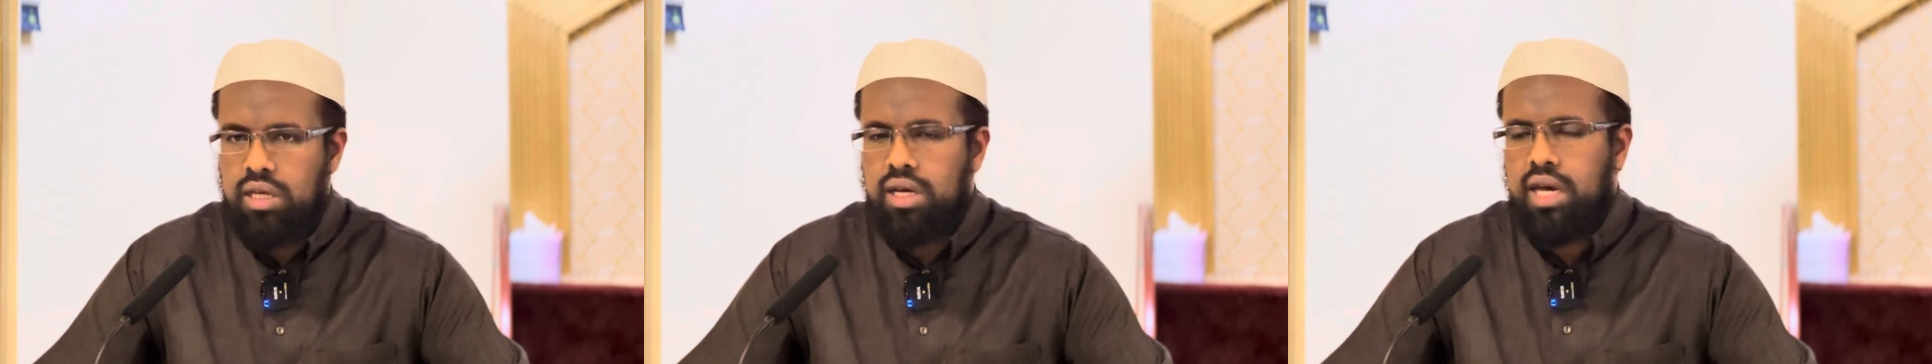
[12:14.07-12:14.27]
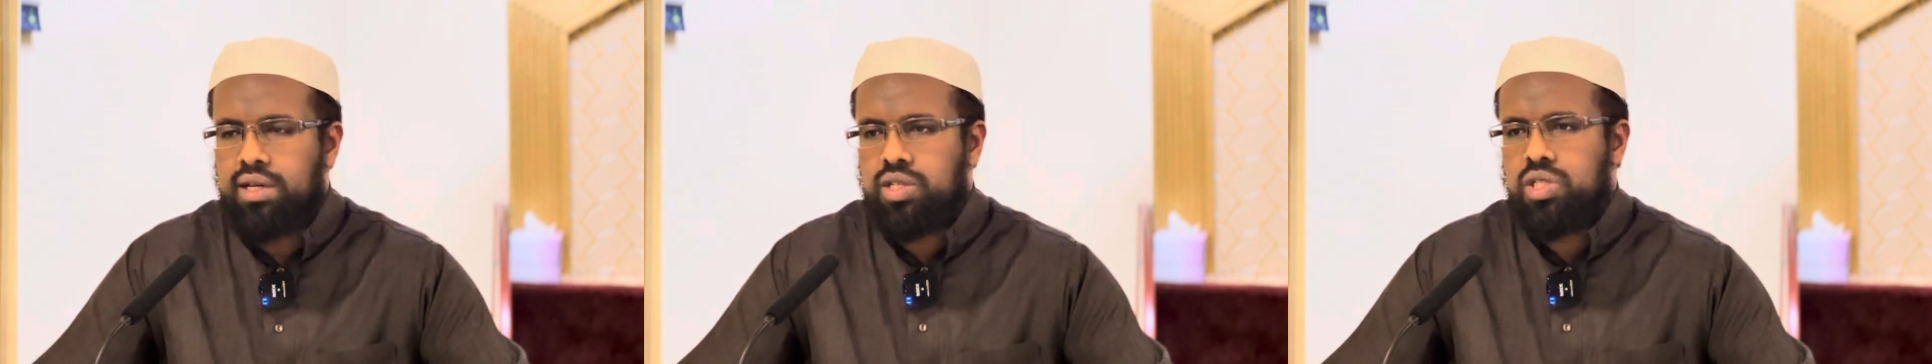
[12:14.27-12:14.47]

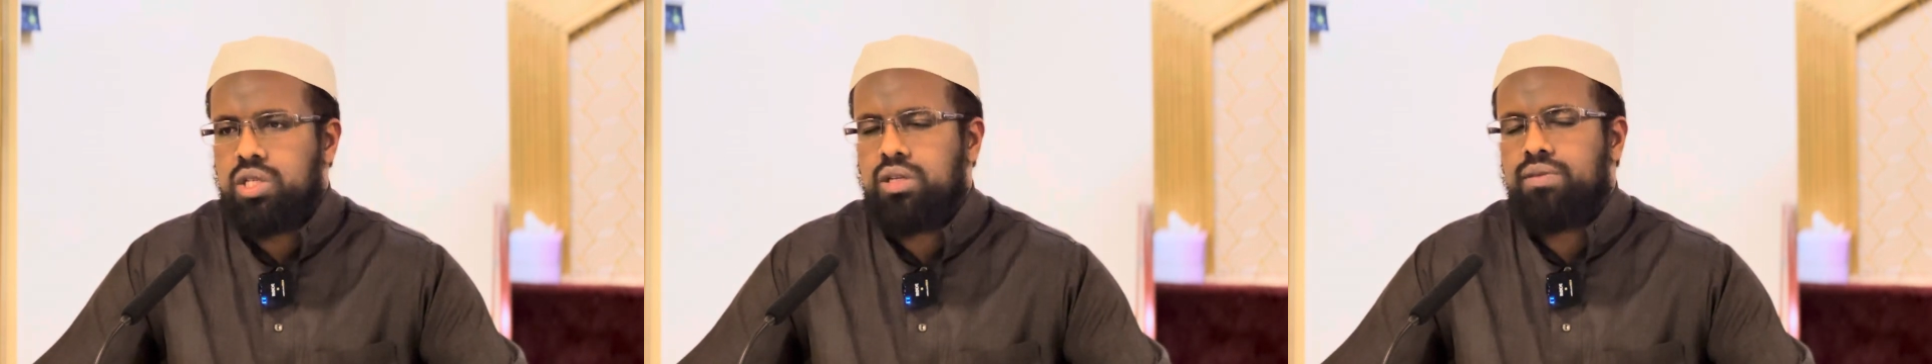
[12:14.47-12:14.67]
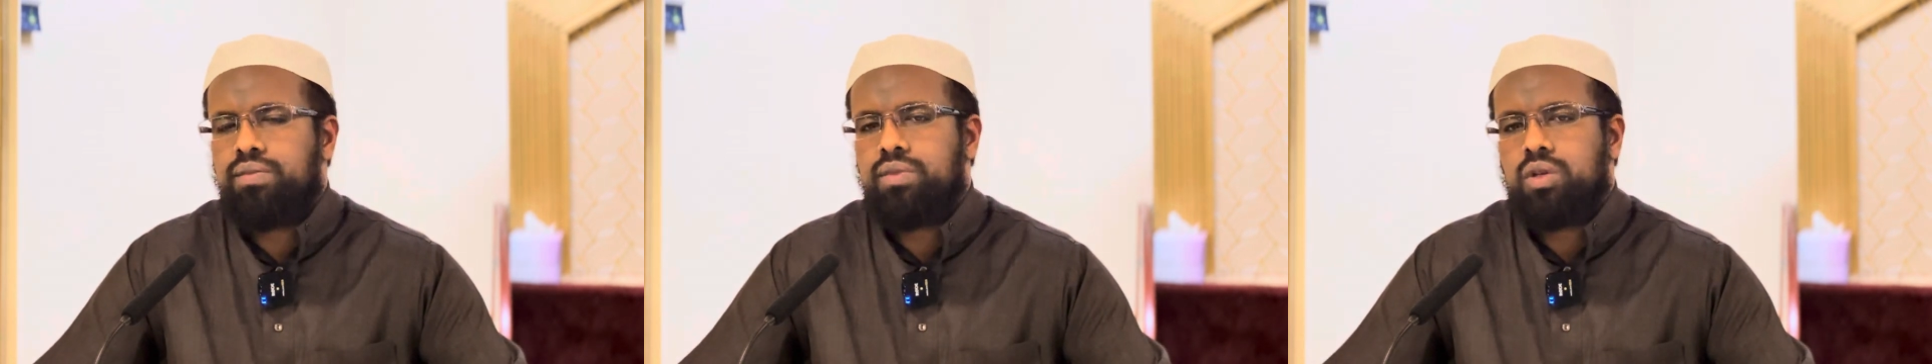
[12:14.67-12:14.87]

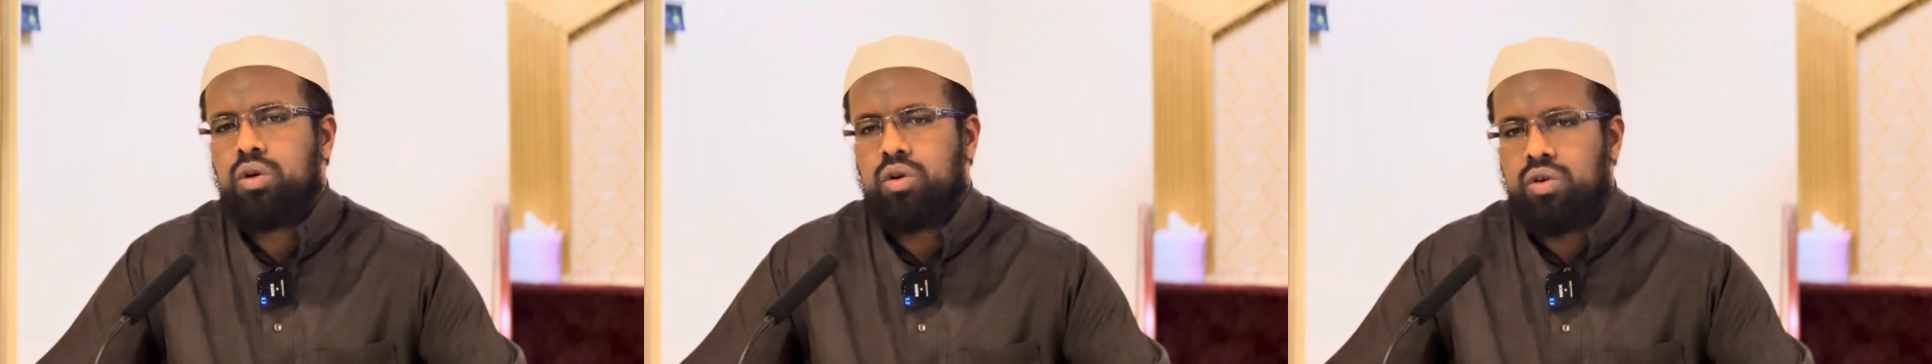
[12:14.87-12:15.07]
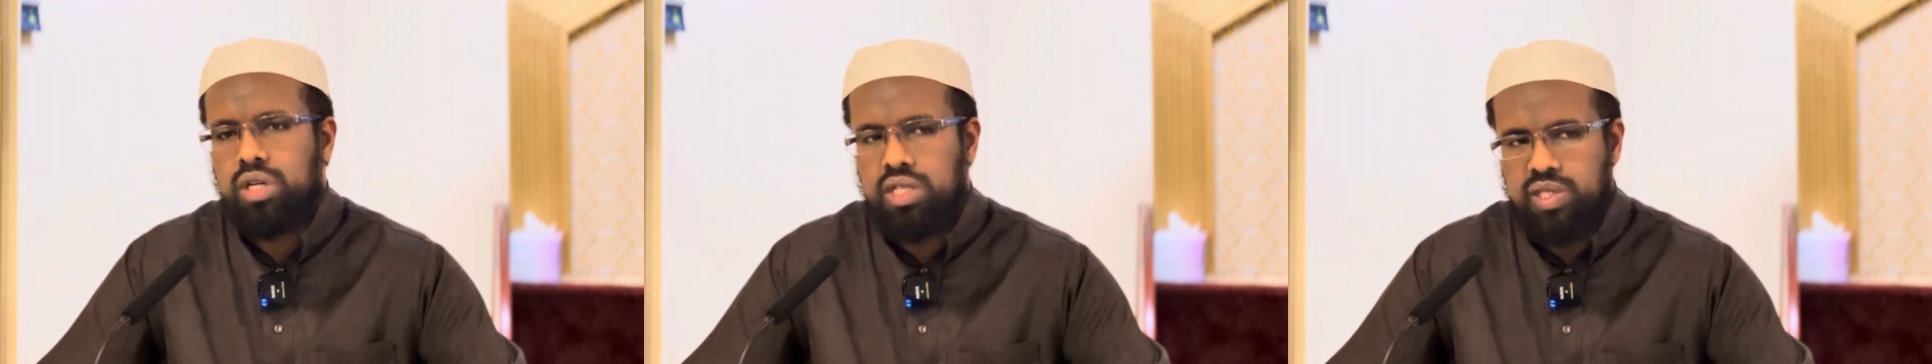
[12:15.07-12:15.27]
action
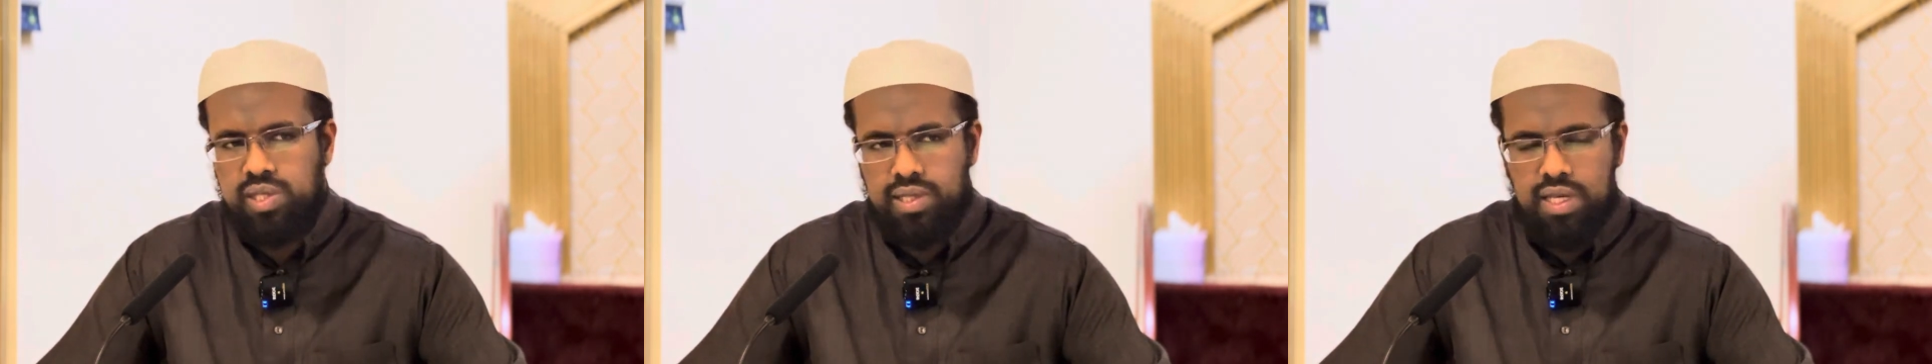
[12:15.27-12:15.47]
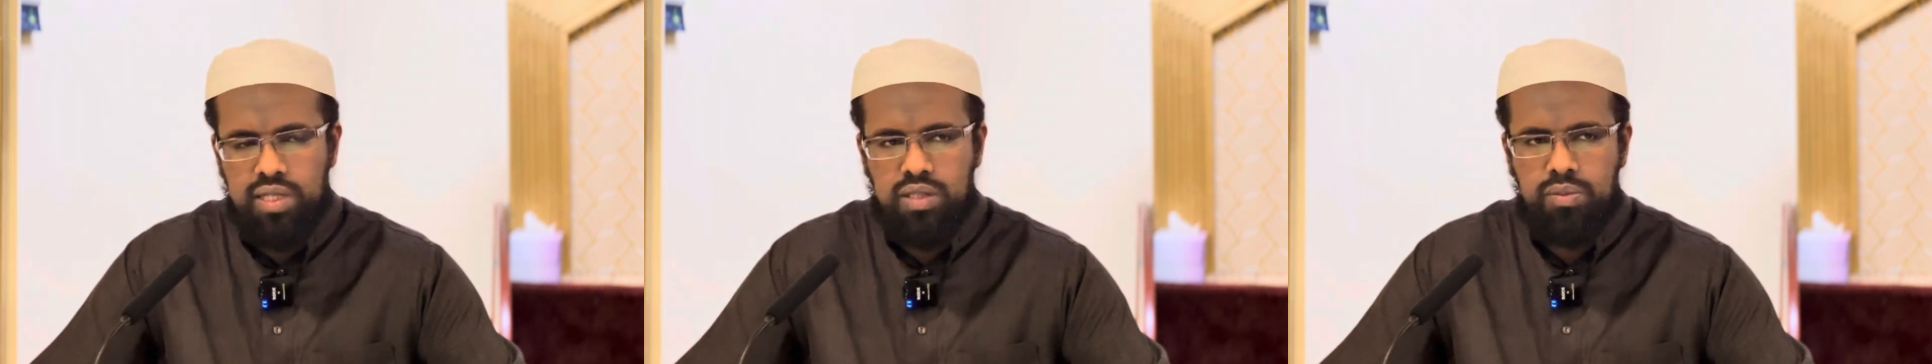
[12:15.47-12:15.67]
or any
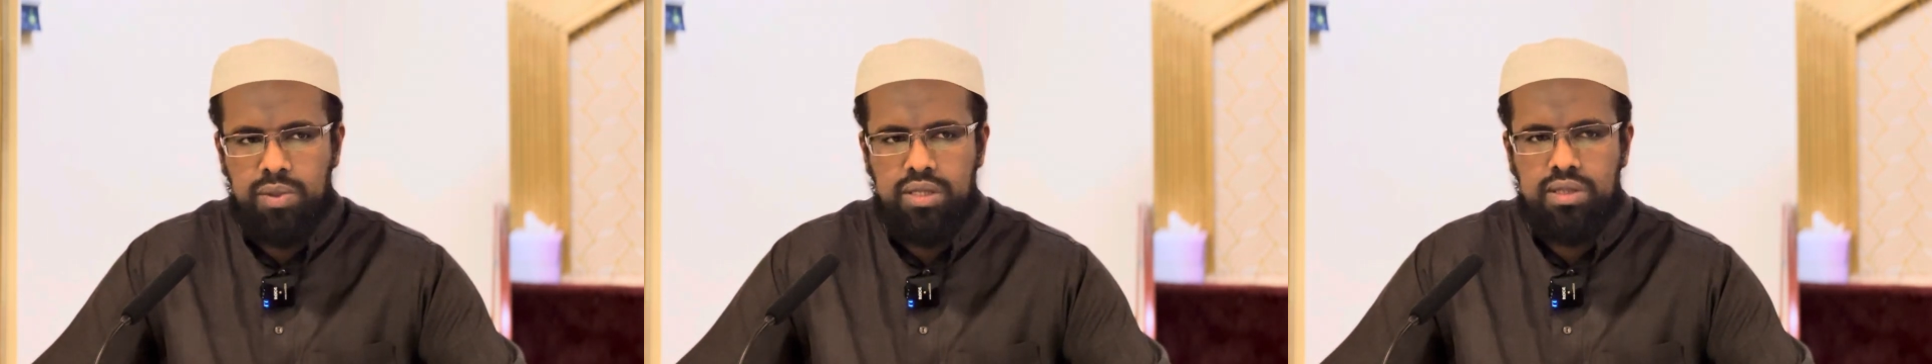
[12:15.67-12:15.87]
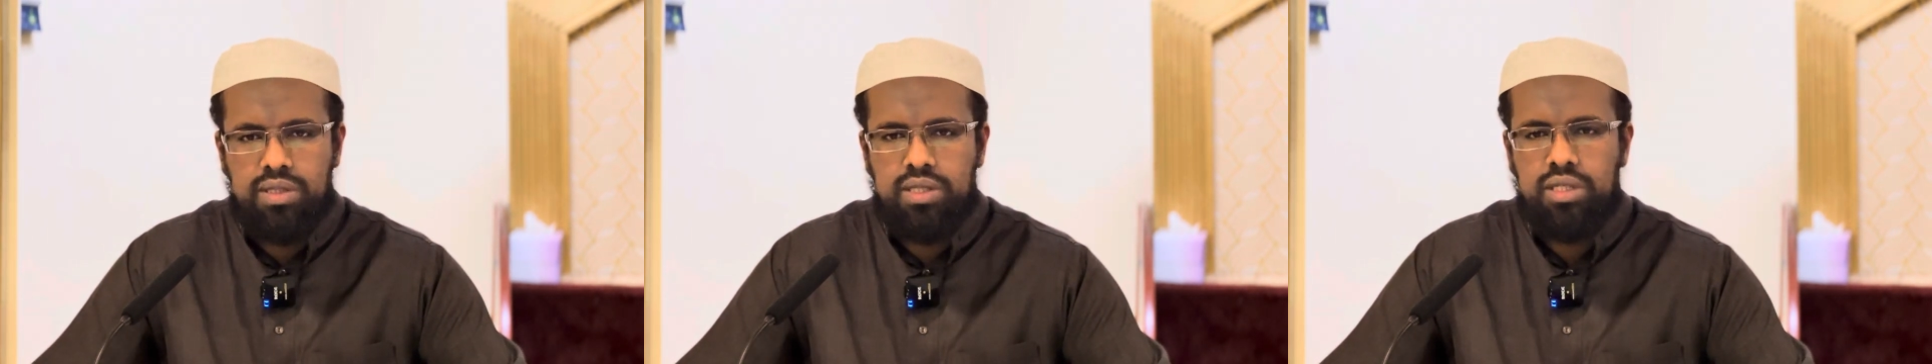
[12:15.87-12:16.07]

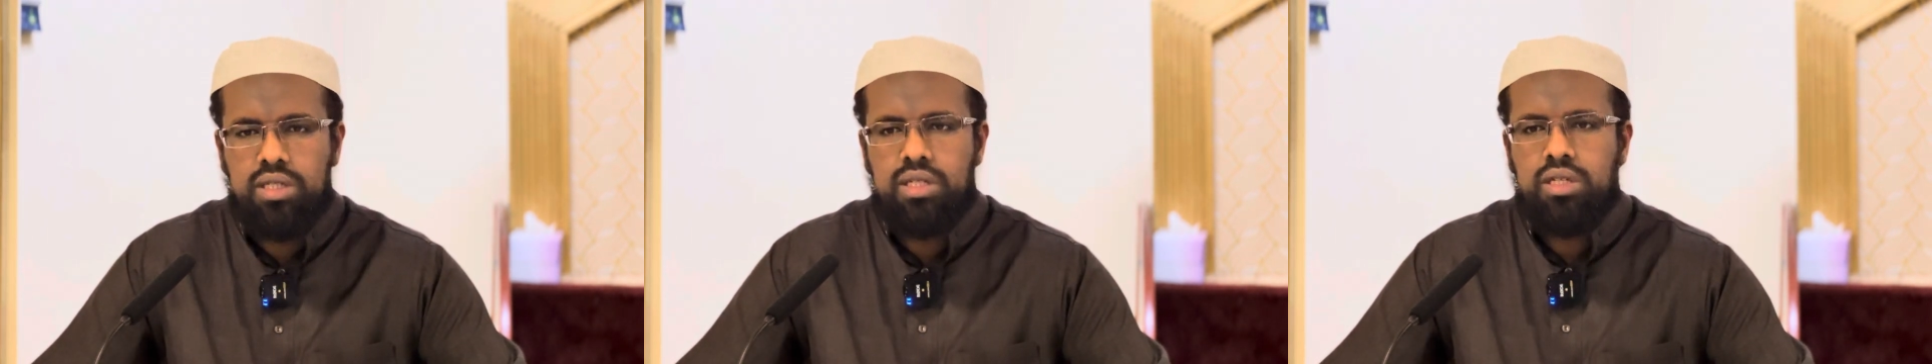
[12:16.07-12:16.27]
statement